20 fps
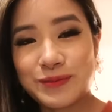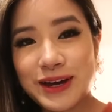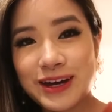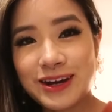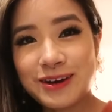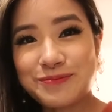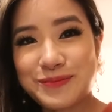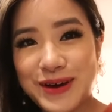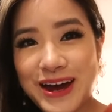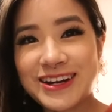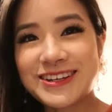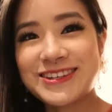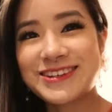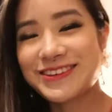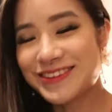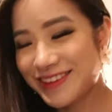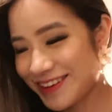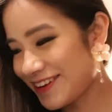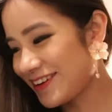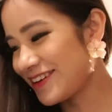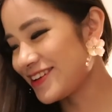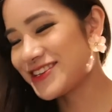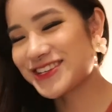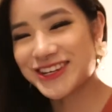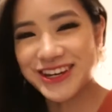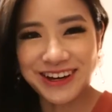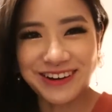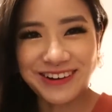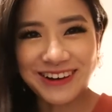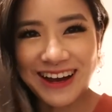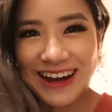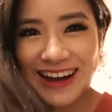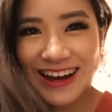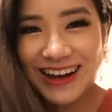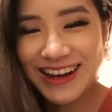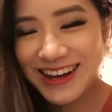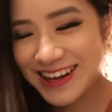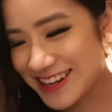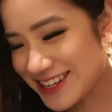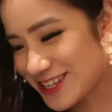made it back to the hotel,
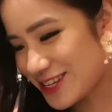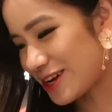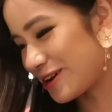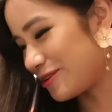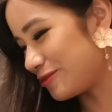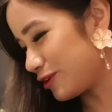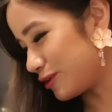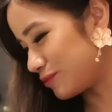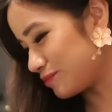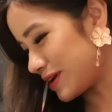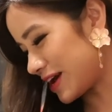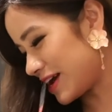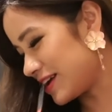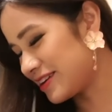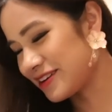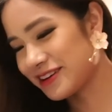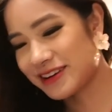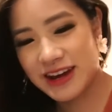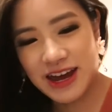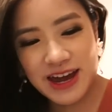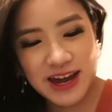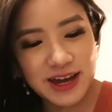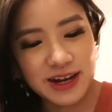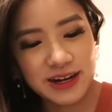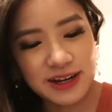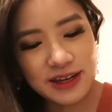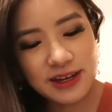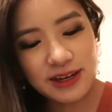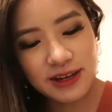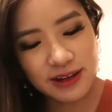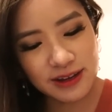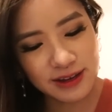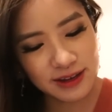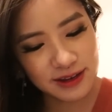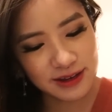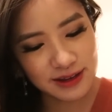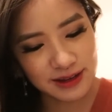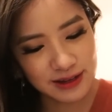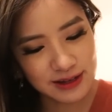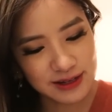guys. We made it, and it
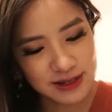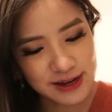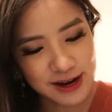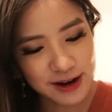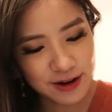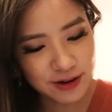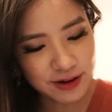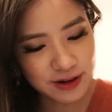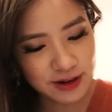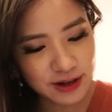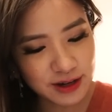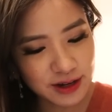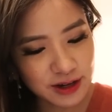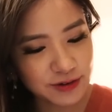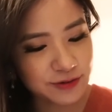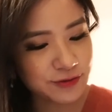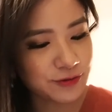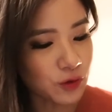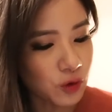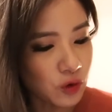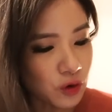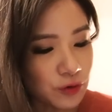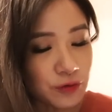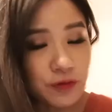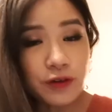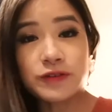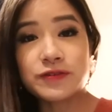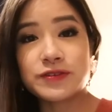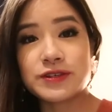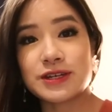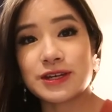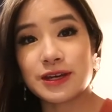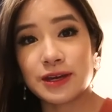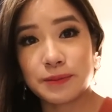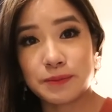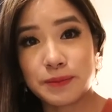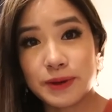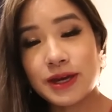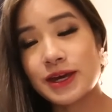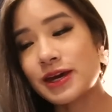is currently four fifty
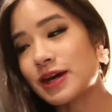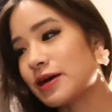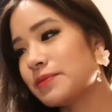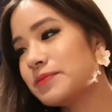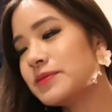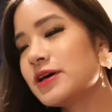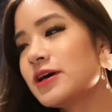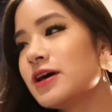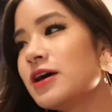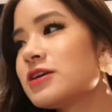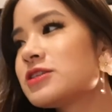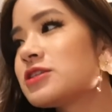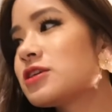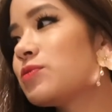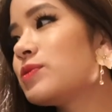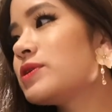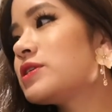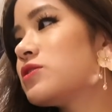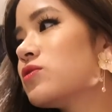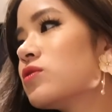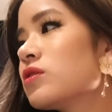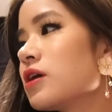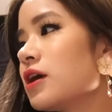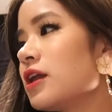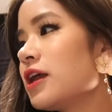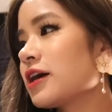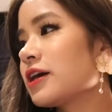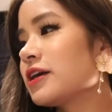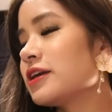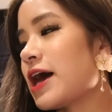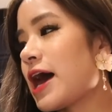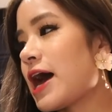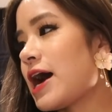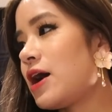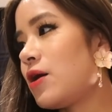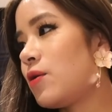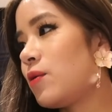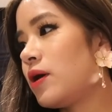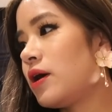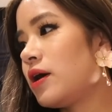p m So we still got like an
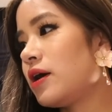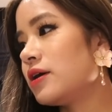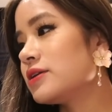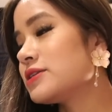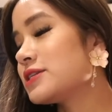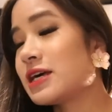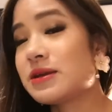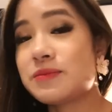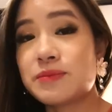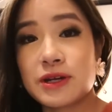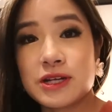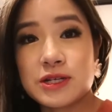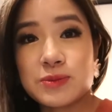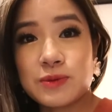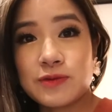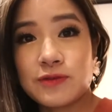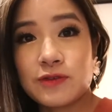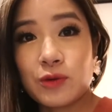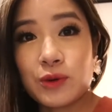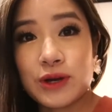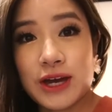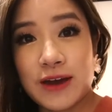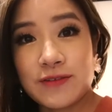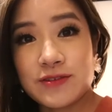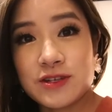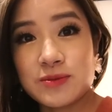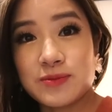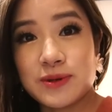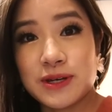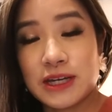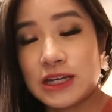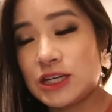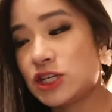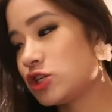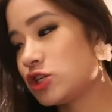hour, ten minutes before we have to be in